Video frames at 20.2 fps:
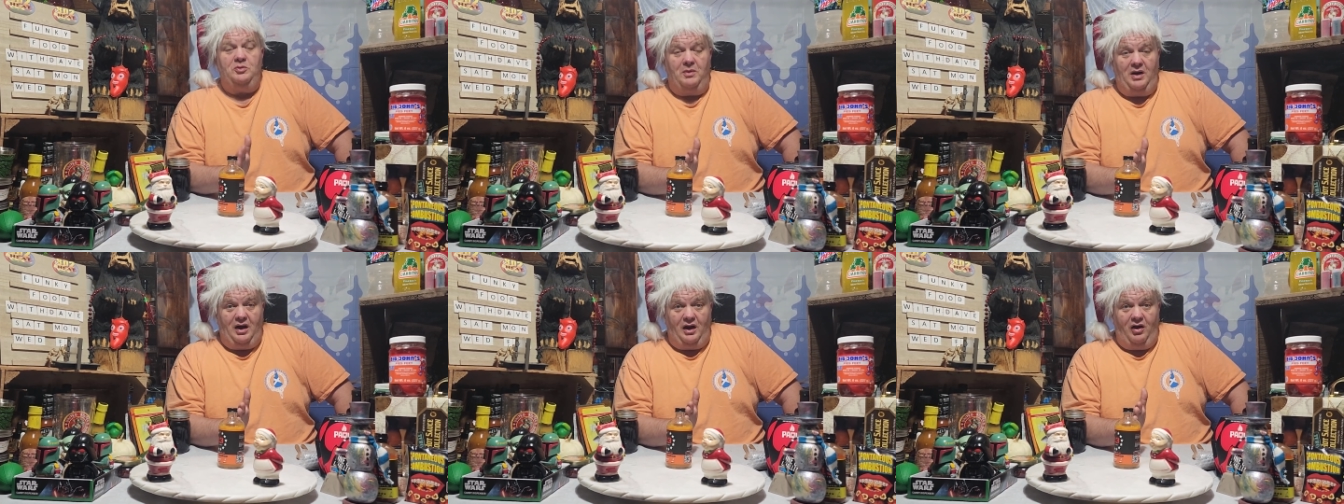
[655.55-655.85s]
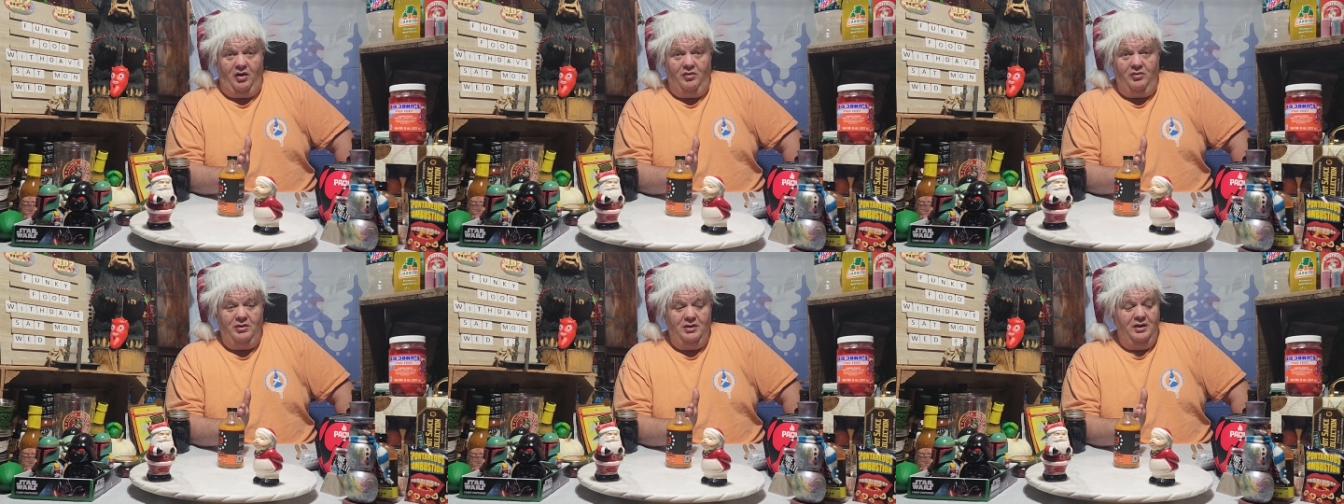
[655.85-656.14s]

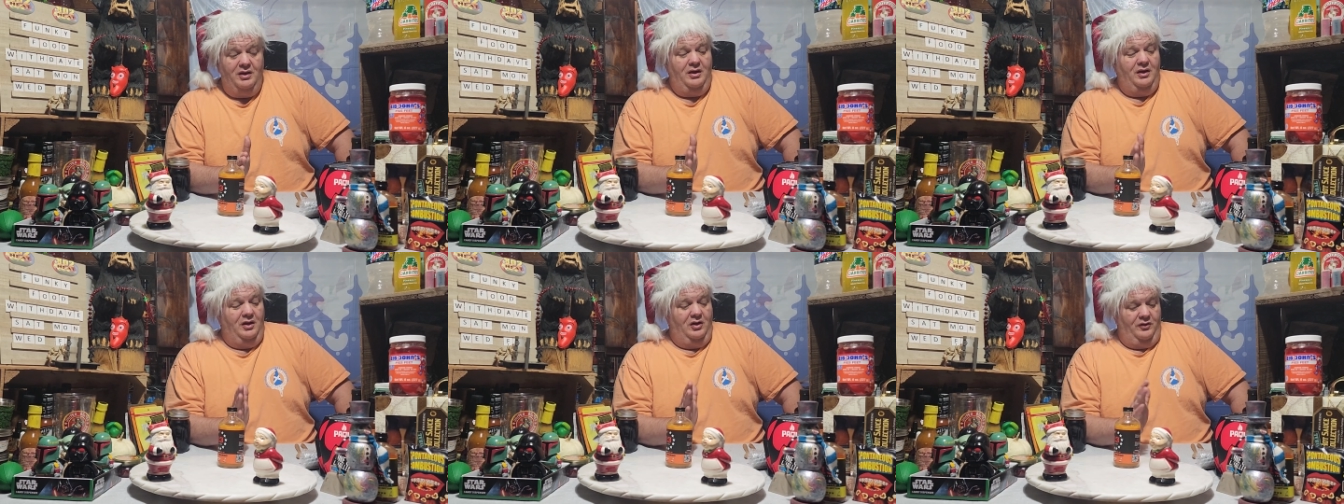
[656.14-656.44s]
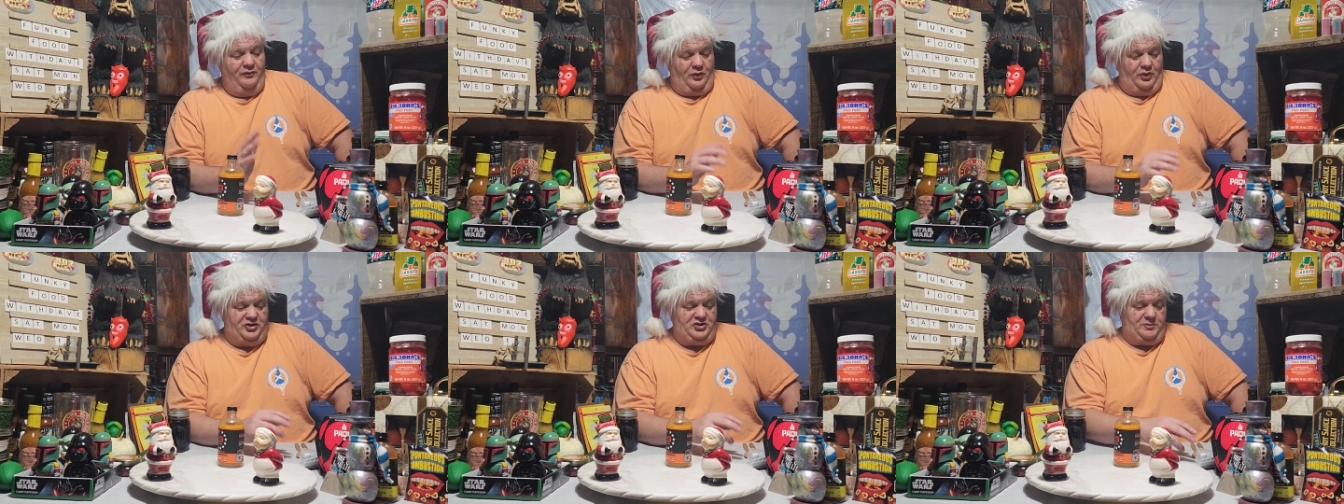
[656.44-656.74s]
tomorrow
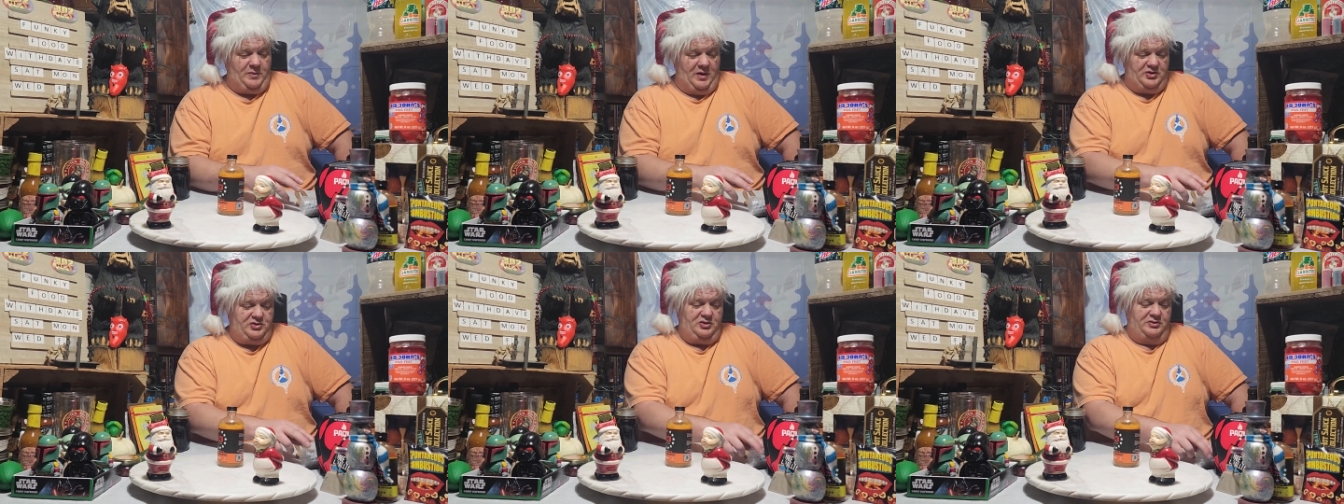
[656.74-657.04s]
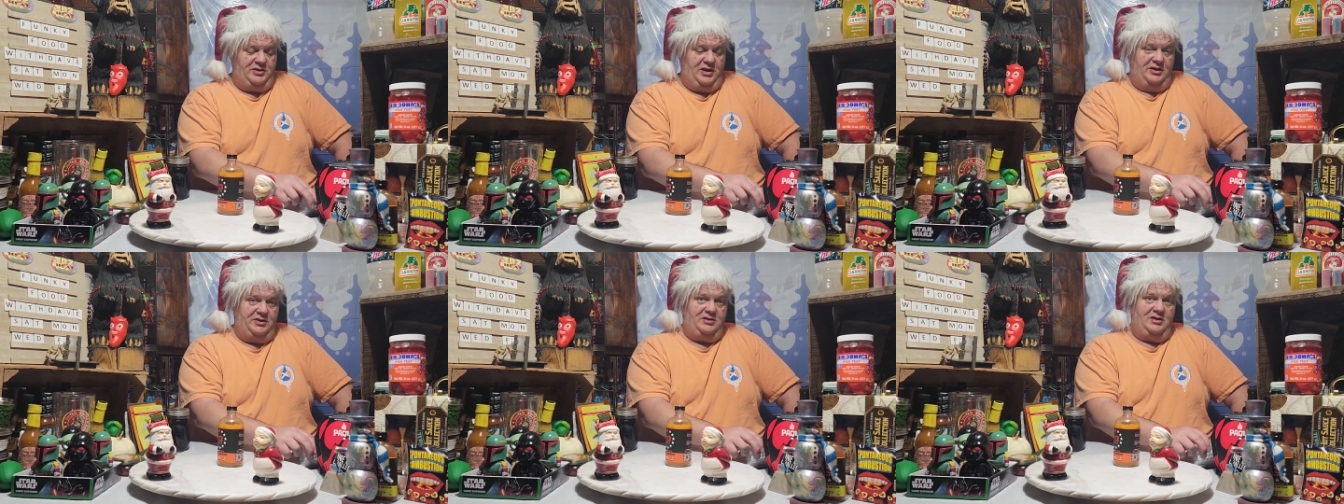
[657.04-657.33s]
for a special
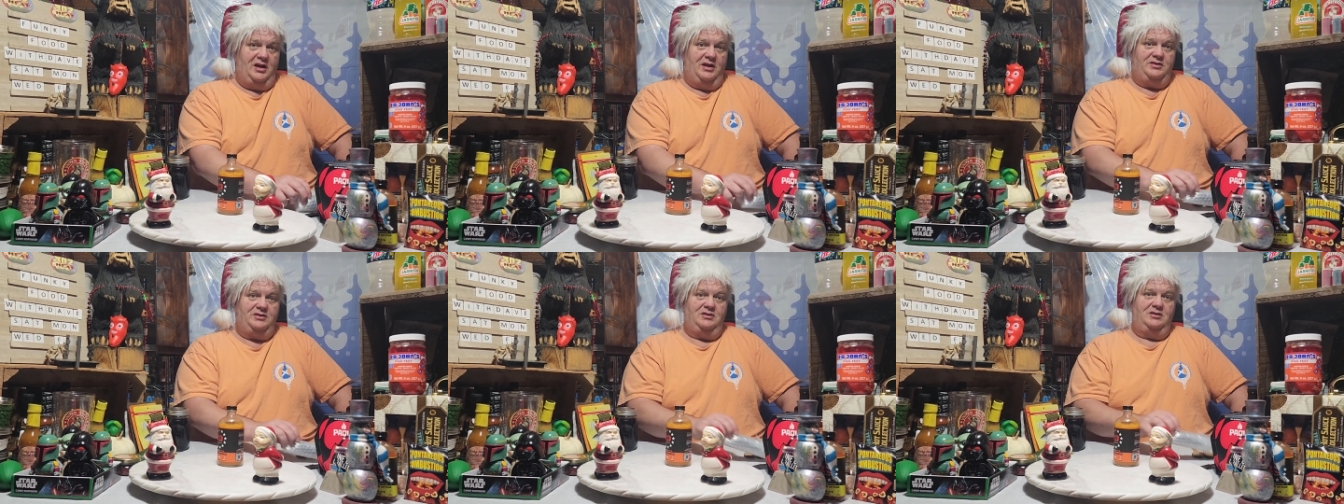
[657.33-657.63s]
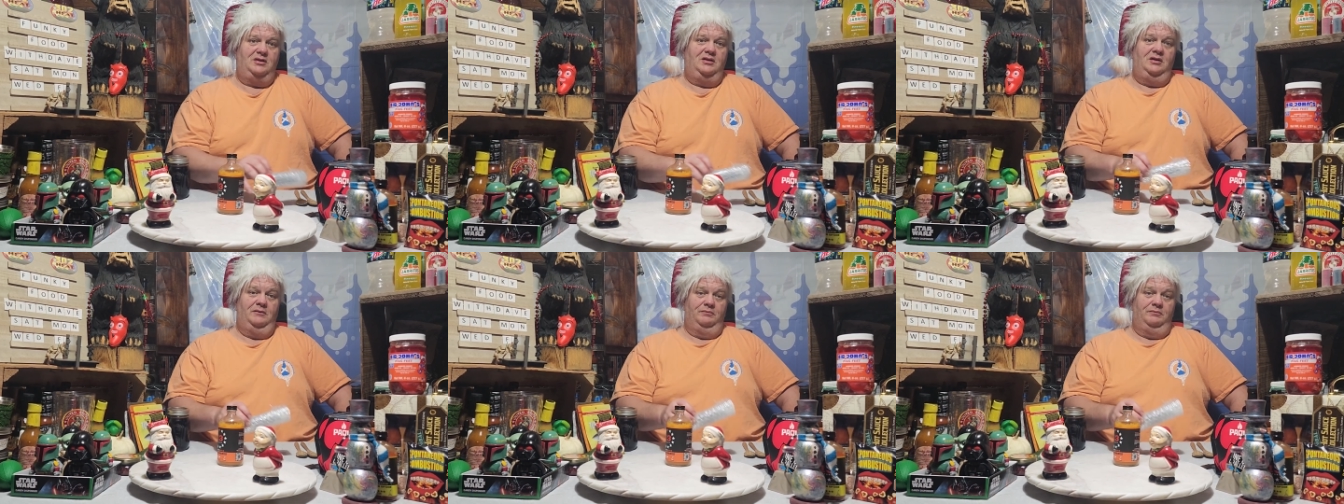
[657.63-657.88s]
taste test,